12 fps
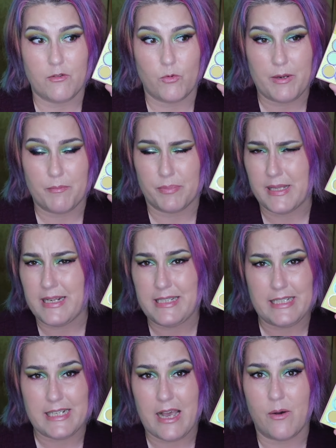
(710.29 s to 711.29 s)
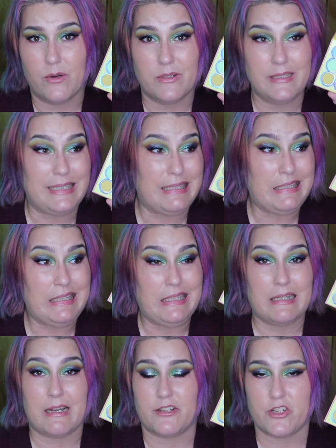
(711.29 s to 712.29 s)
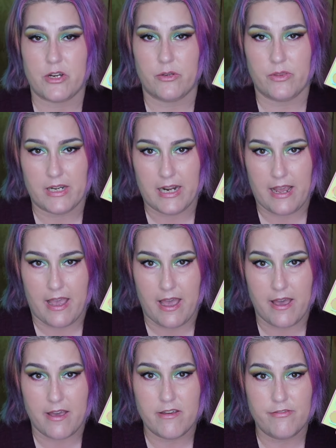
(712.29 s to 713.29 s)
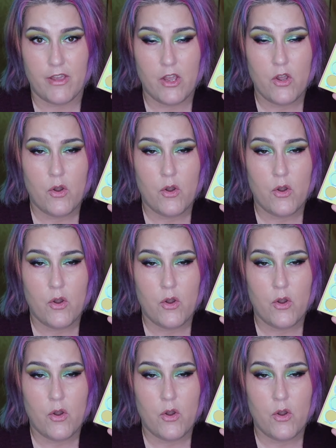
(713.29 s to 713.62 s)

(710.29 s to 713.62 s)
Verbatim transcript: when blending out any eyeshadow that I have